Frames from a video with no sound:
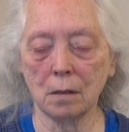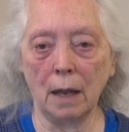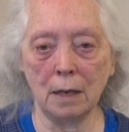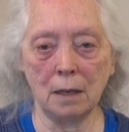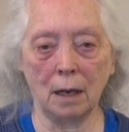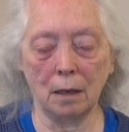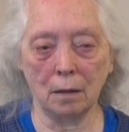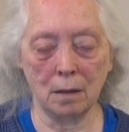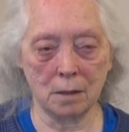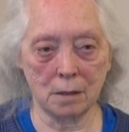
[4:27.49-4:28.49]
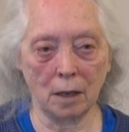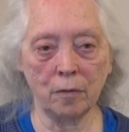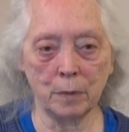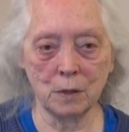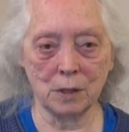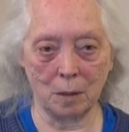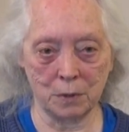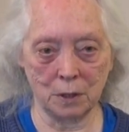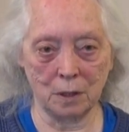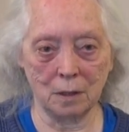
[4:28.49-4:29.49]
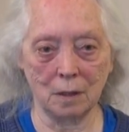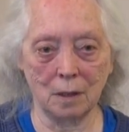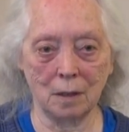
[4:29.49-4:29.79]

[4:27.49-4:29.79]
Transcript: And yet the self-perception